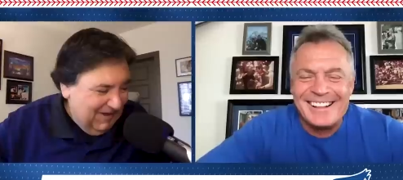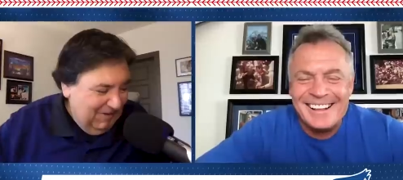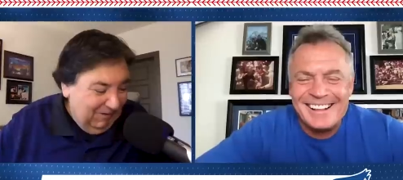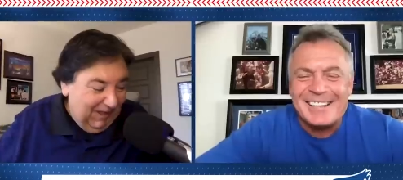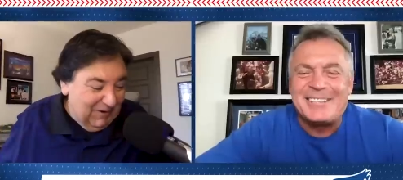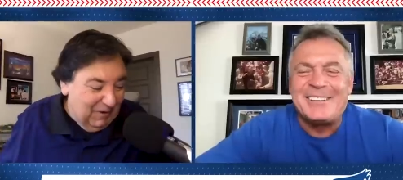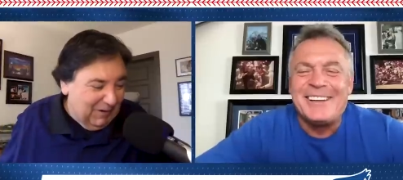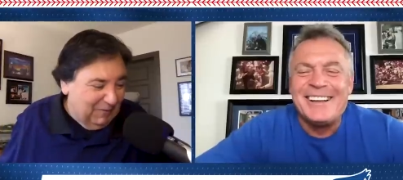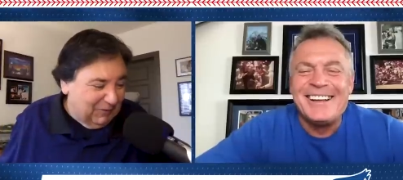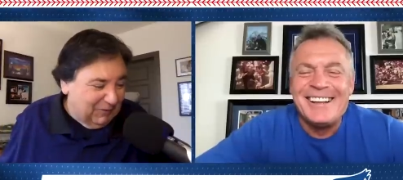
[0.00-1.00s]
Speaker 1: well, I don't know. Let's
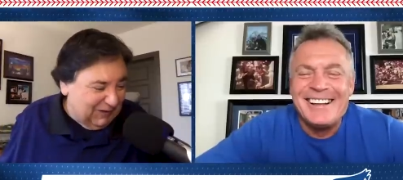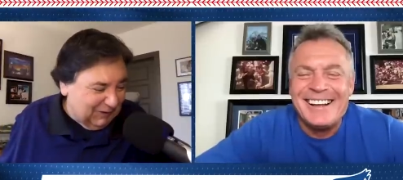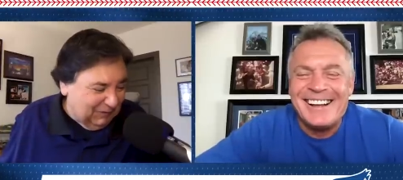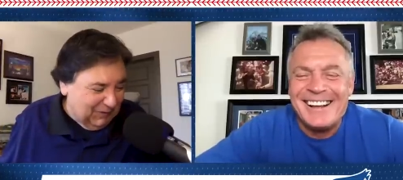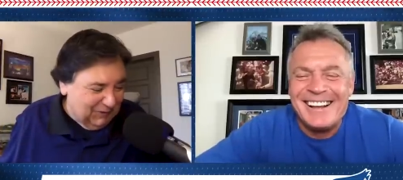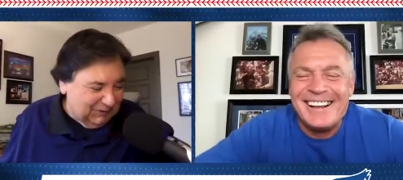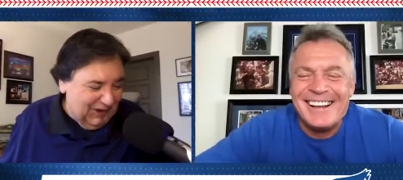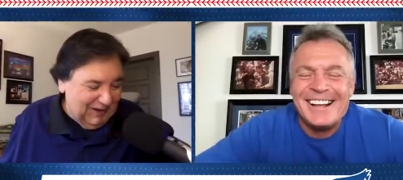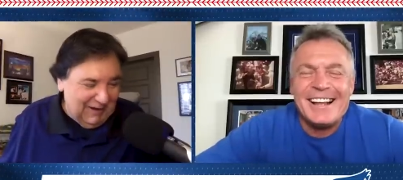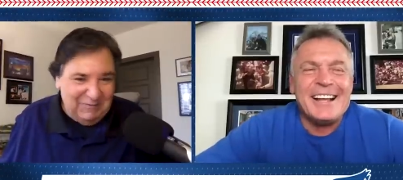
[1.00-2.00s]
Whatever's do. easy for you,
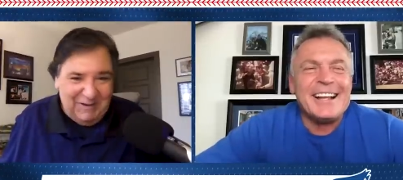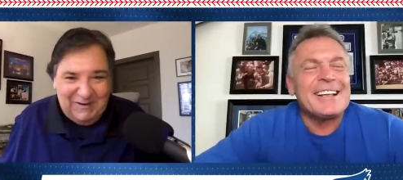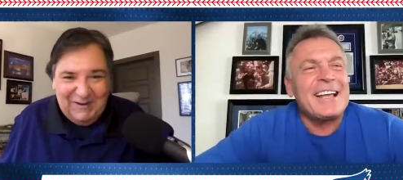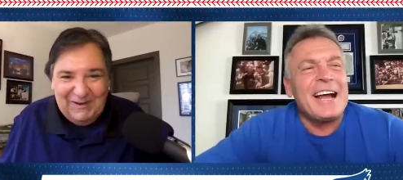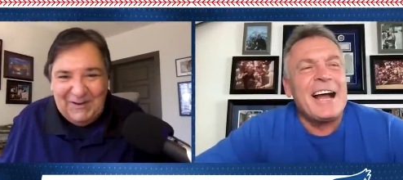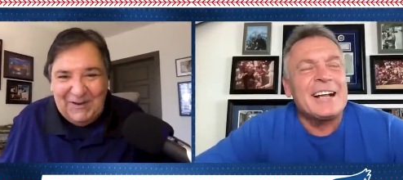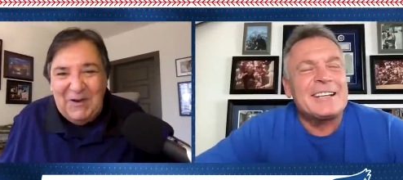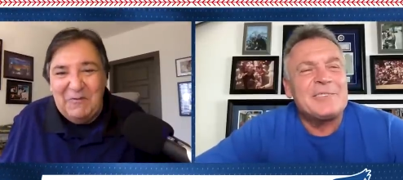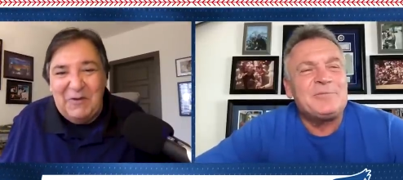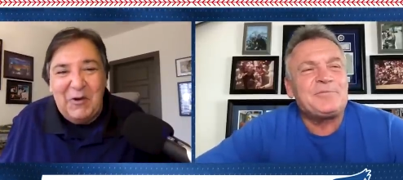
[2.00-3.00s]
John. I mean, uh,
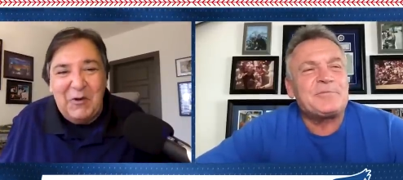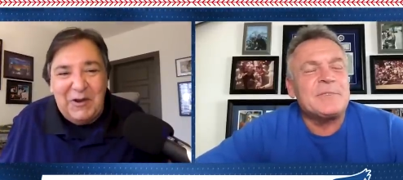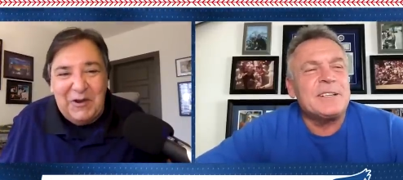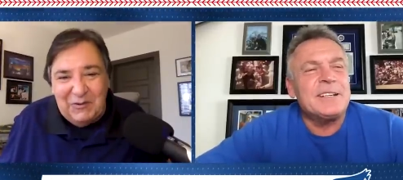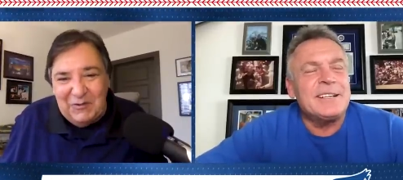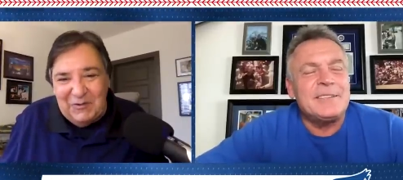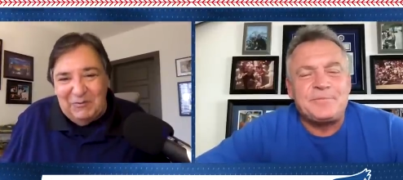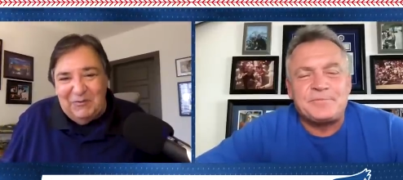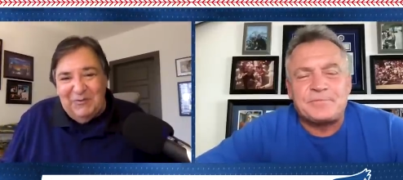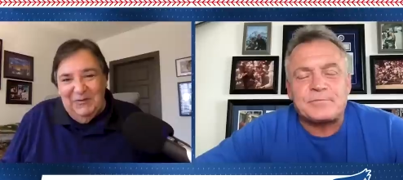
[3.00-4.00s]
who, who do you?
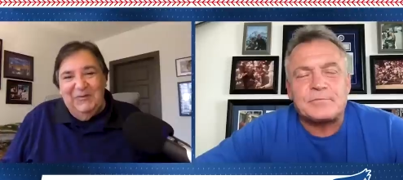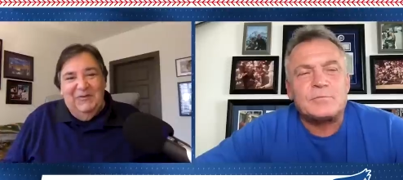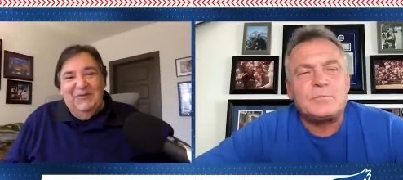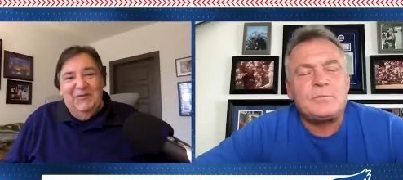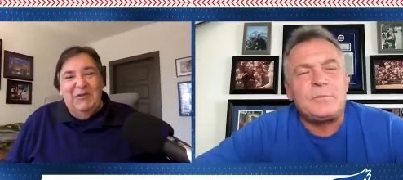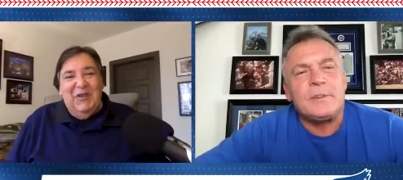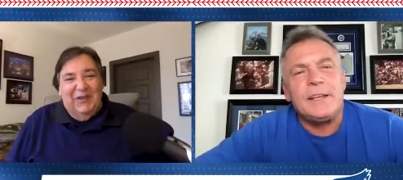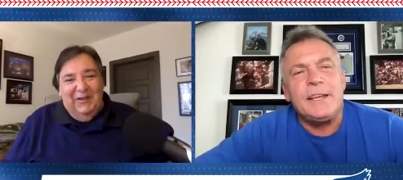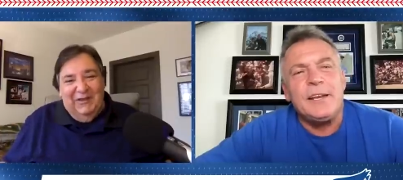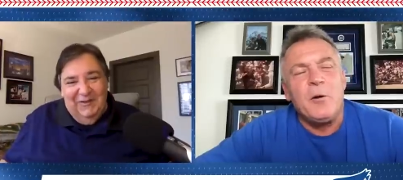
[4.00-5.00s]
Who do you
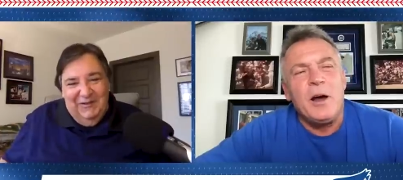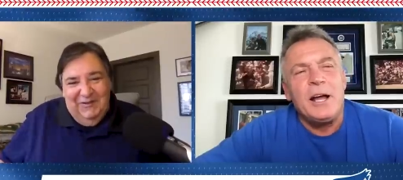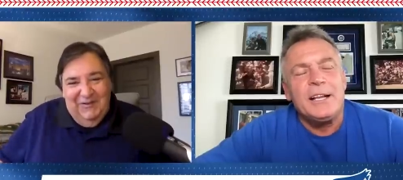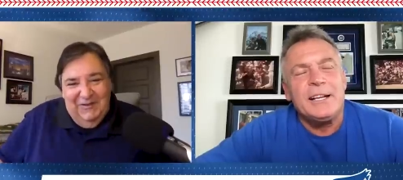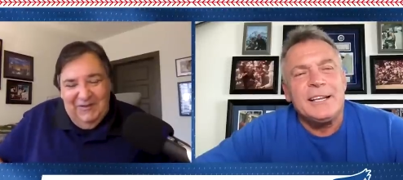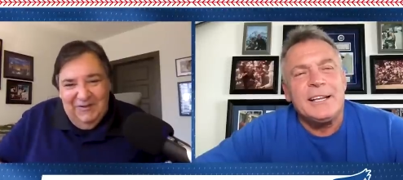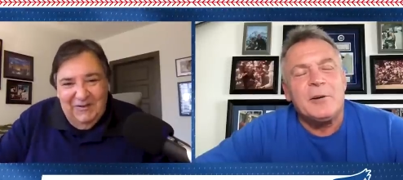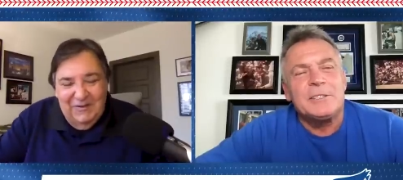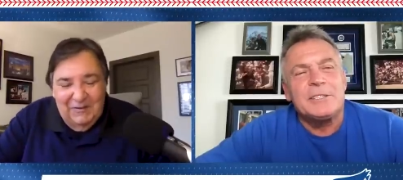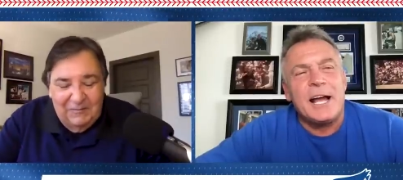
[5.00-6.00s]
think?
Speaker 2: You know what? You
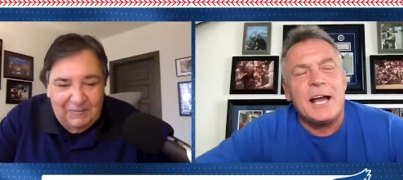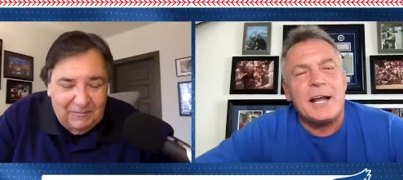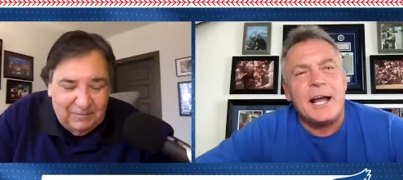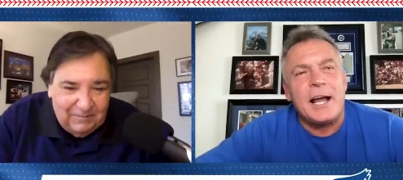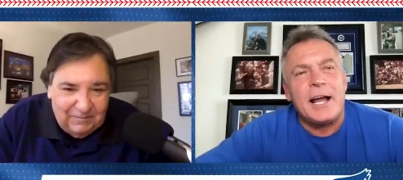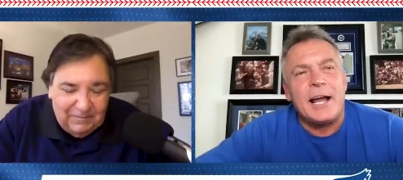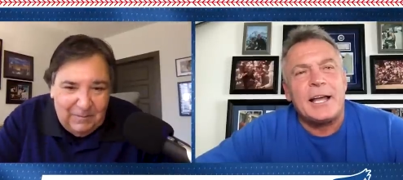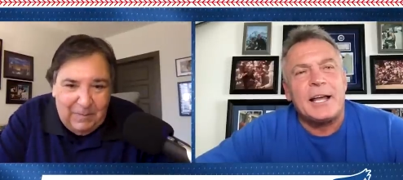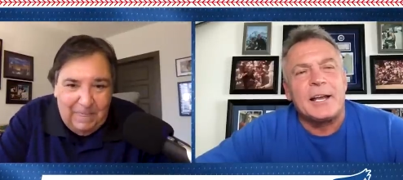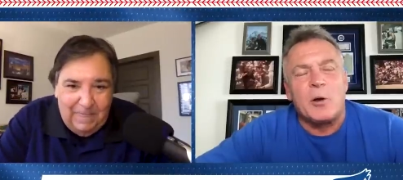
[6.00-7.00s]
know what, John? I,
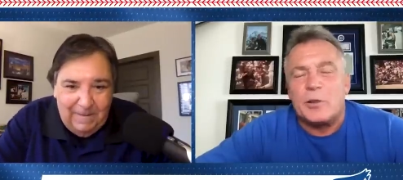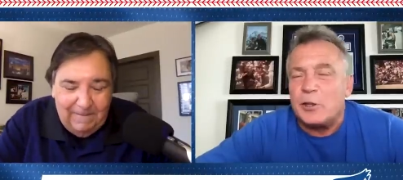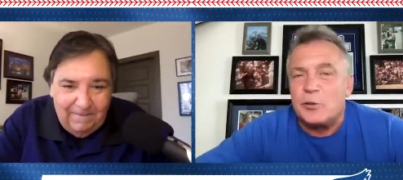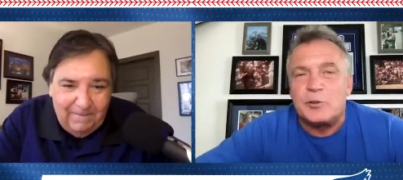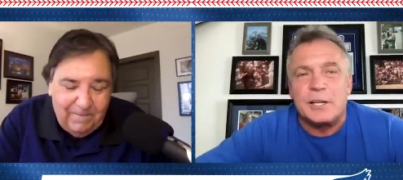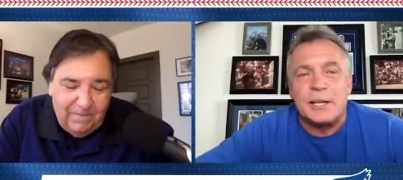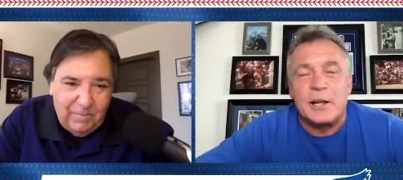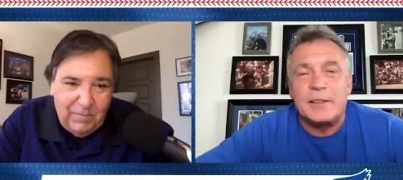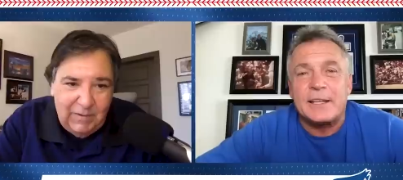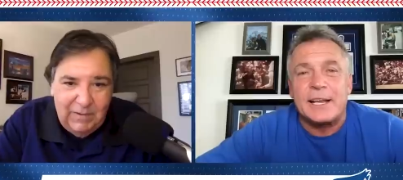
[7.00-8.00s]
I got to go with Houston.
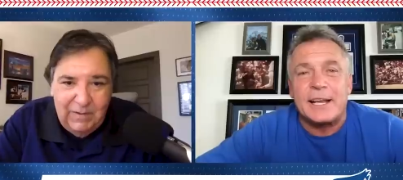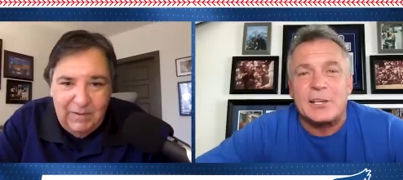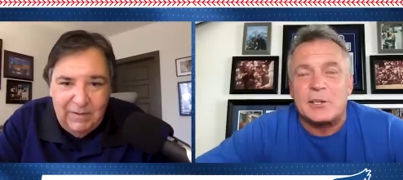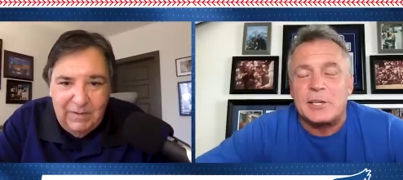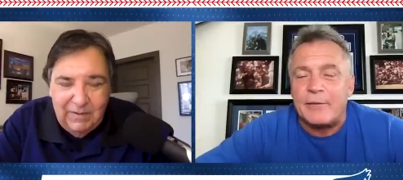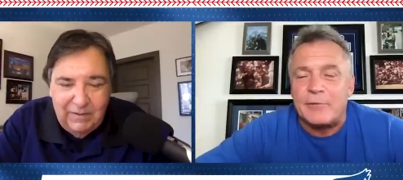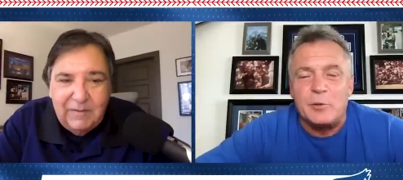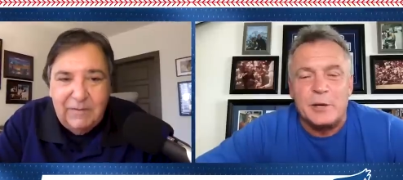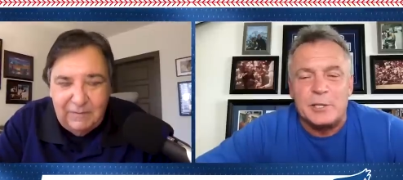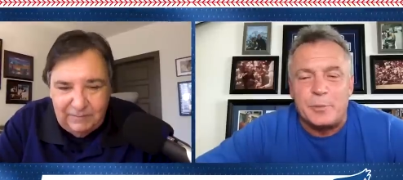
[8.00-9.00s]
You know, I think they got just have
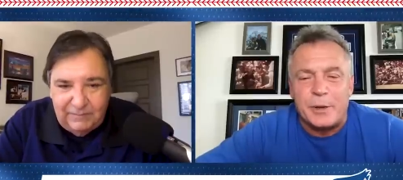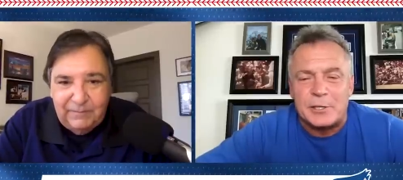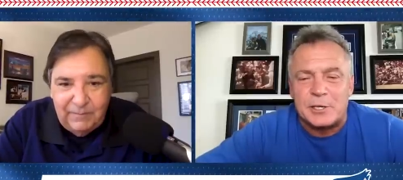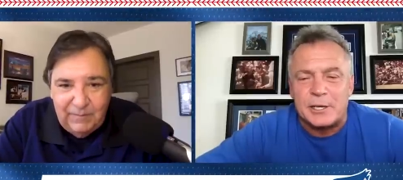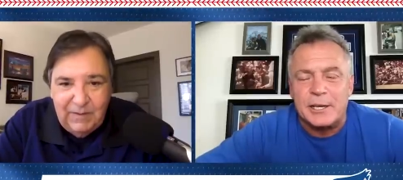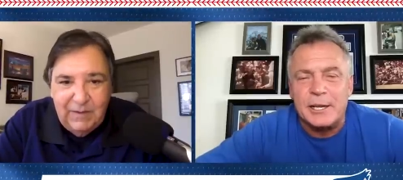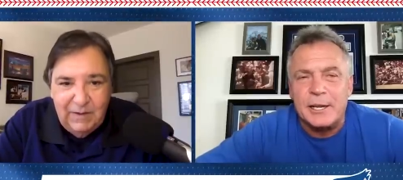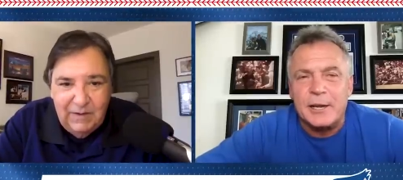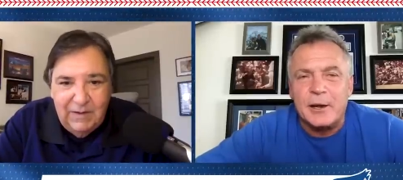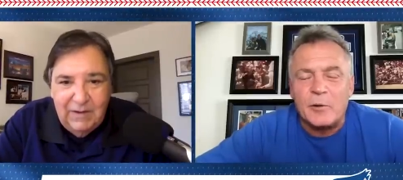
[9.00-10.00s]
too much pitching,
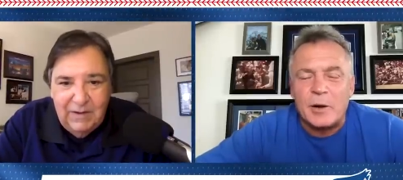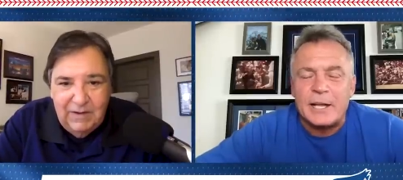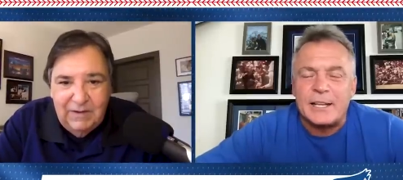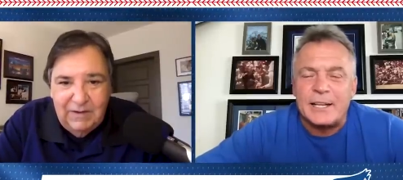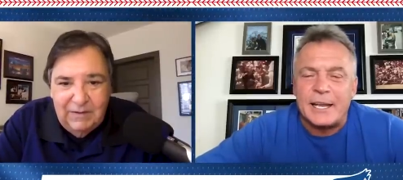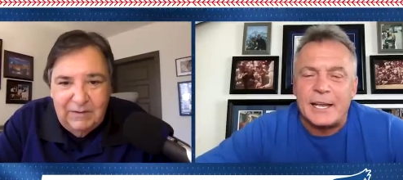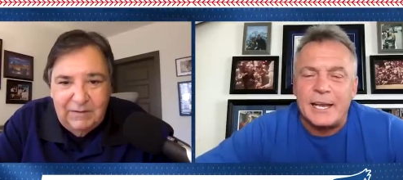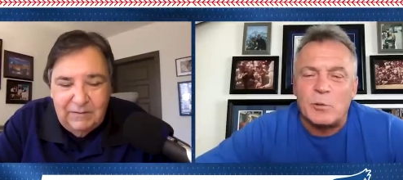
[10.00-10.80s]
right? That they can